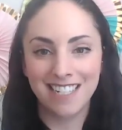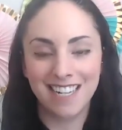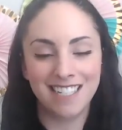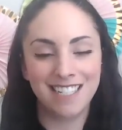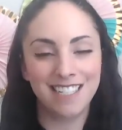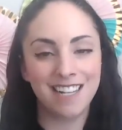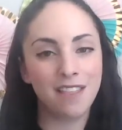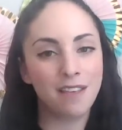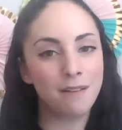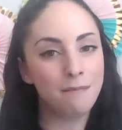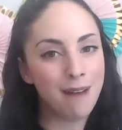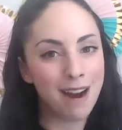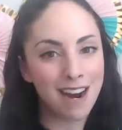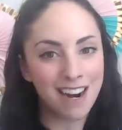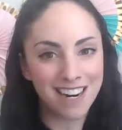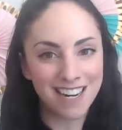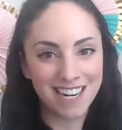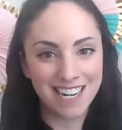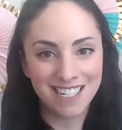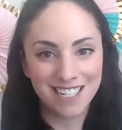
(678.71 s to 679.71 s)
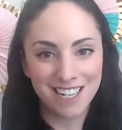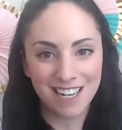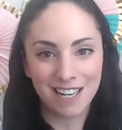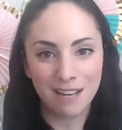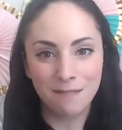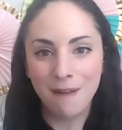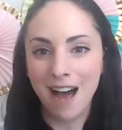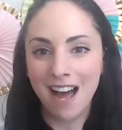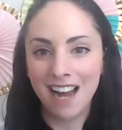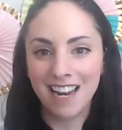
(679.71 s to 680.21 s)
It's the Marketing Junkie
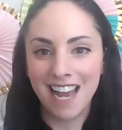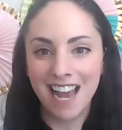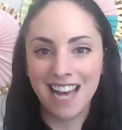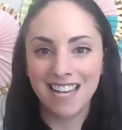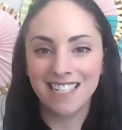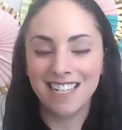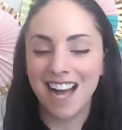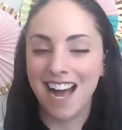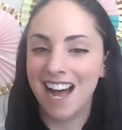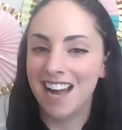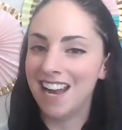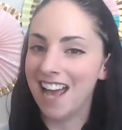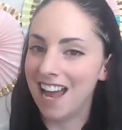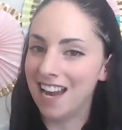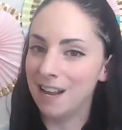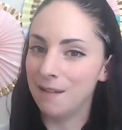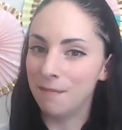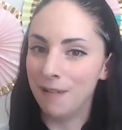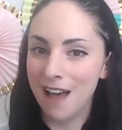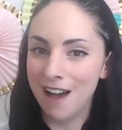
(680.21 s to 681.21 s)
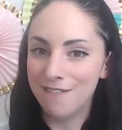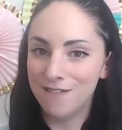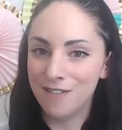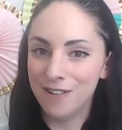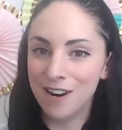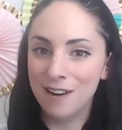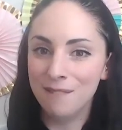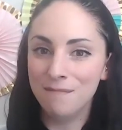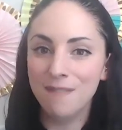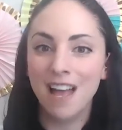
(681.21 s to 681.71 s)
Podcast on any
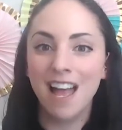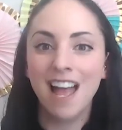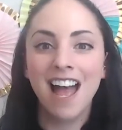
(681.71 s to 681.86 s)
platform.